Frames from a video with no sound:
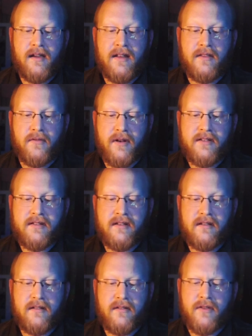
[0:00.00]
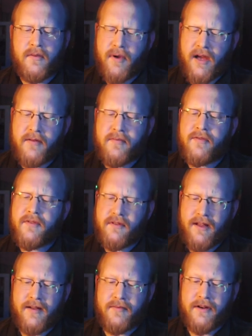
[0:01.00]
and the rest on the bottom of your
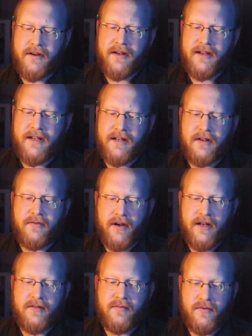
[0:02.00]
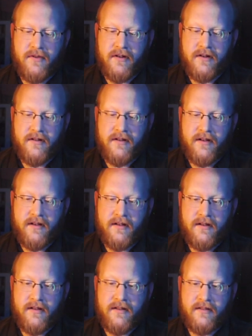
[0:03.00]
library in a random order.
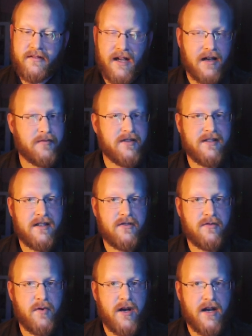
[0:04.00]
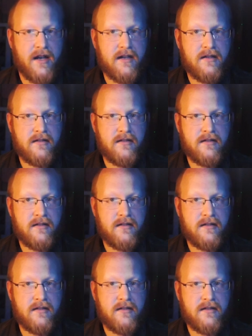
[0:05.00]
Time to say goodbye.